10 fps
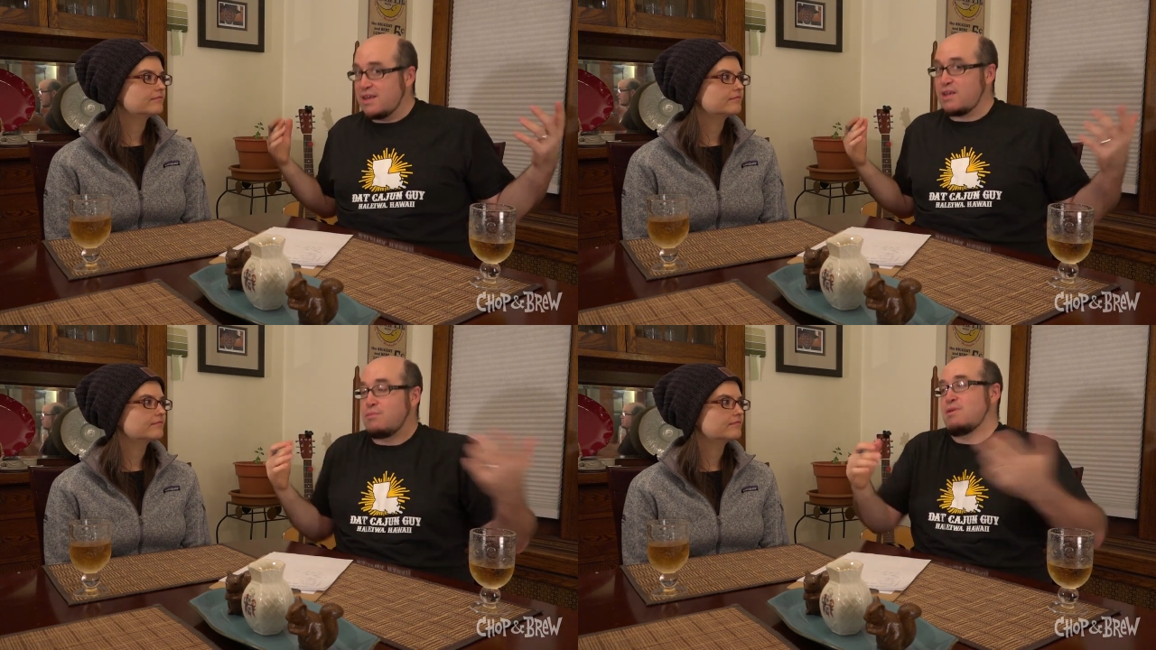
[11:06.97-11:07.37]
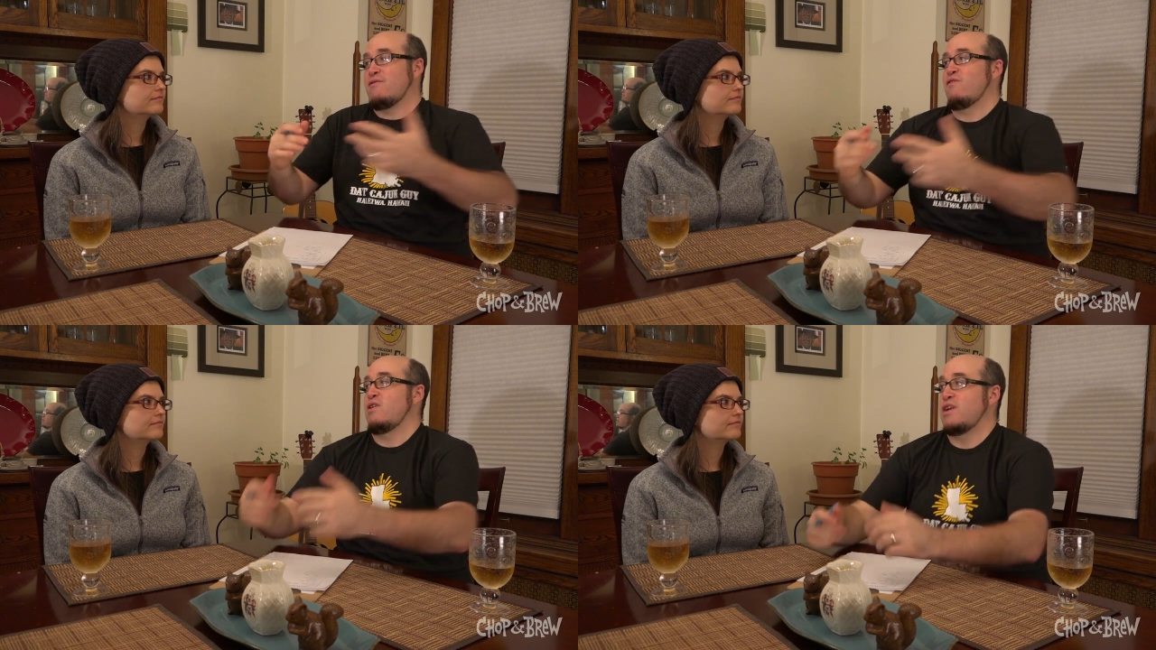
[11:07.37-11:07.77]
Speaker 1: It could be a
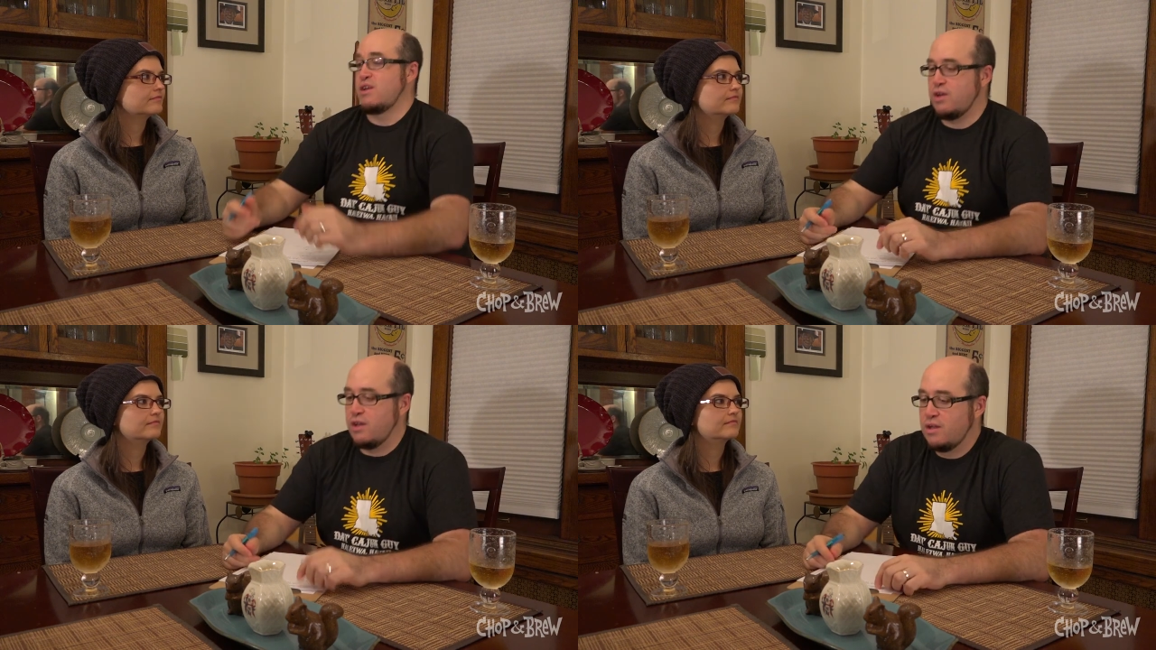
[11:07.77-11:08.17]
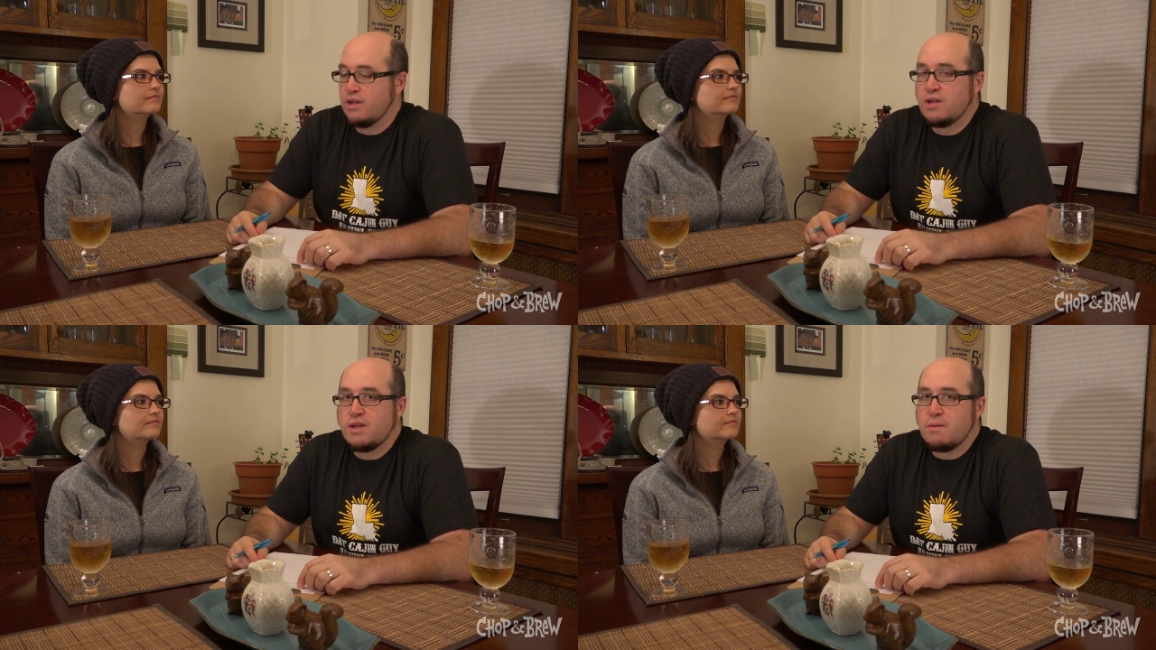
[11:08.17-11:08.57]
very good
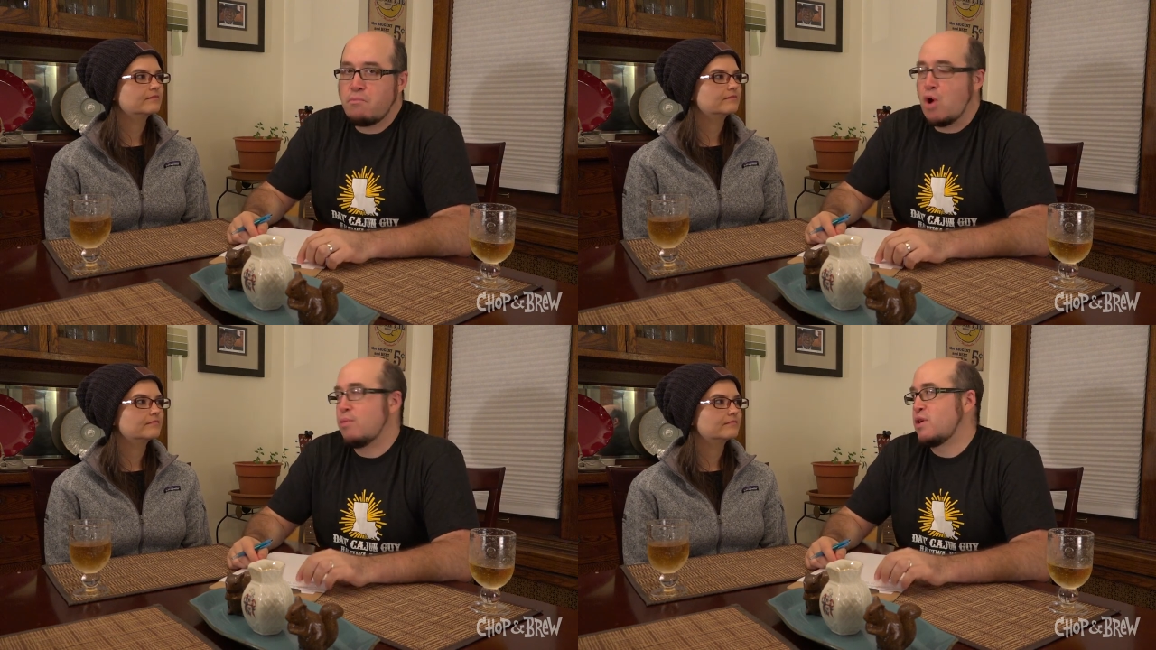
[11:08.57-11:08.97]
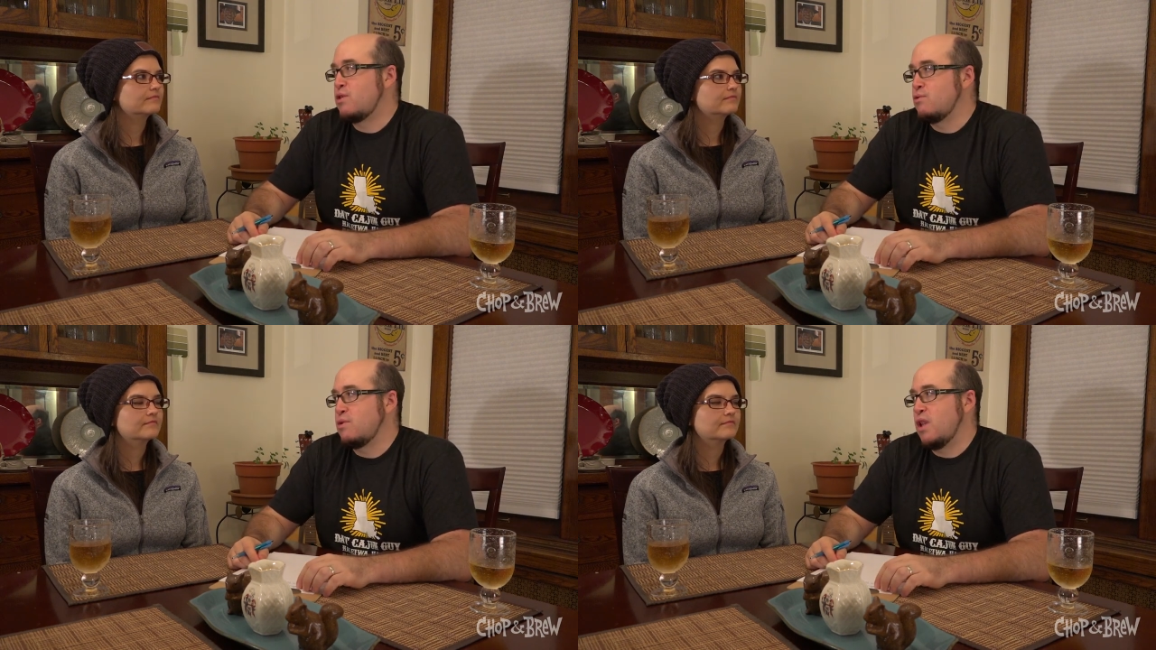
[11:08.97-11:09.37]

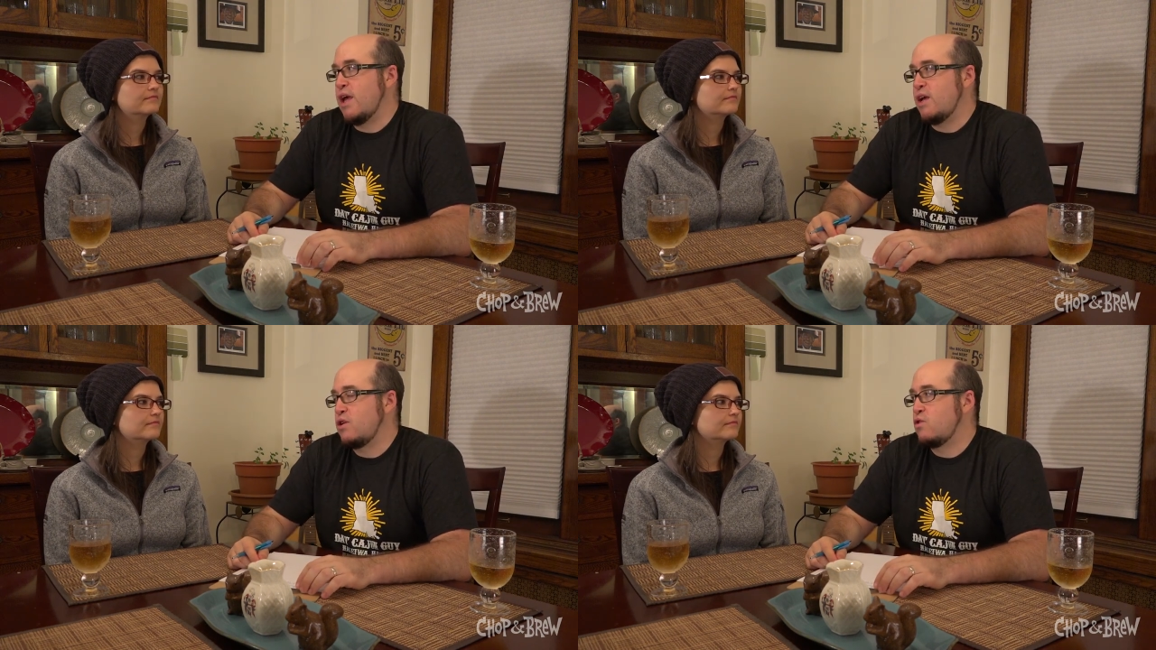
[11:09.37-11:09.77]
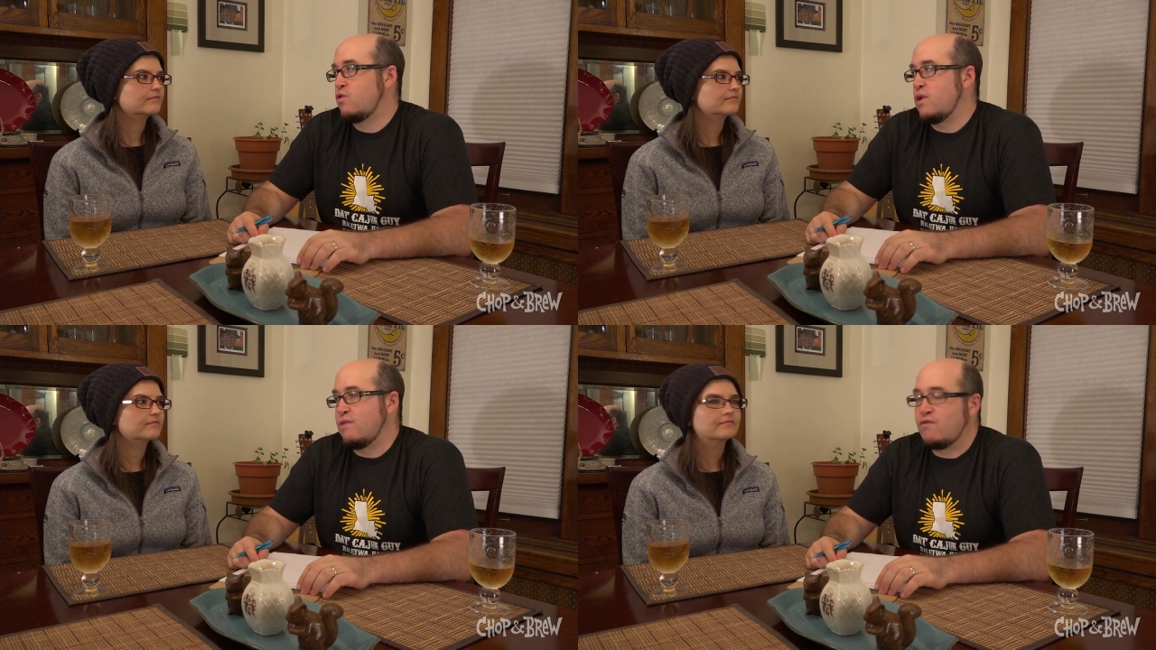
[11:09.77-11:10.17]
barbecue like
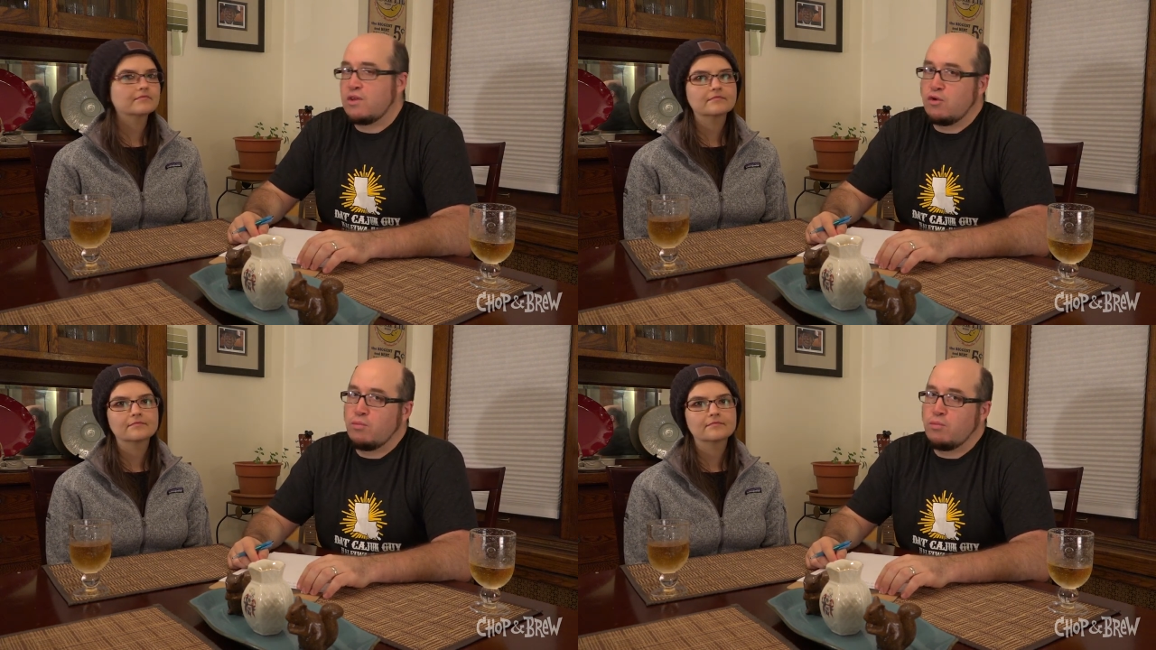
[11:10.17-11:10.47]
treat for you.